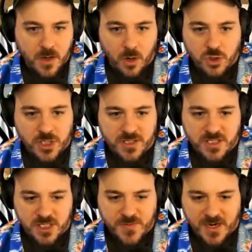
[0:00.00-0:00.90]
Oh, shit.
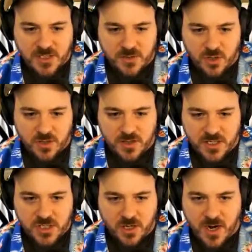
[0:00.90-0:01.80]
Six packs.
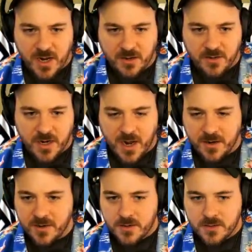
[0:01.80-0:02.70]
Liz, good eye. Good eye.
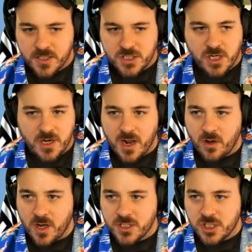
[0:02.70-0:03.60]
Liz, good eye.
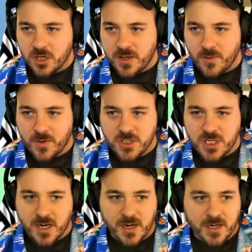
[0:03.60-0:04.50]
Hold on, sir. Give me one
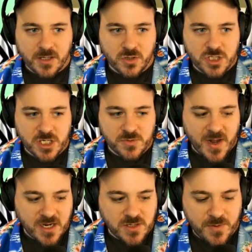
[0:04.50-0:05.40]
sec. I got to get those six
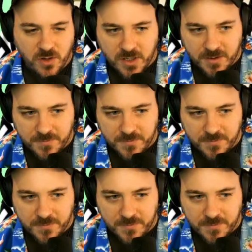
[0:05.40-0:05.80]
packs of milk in.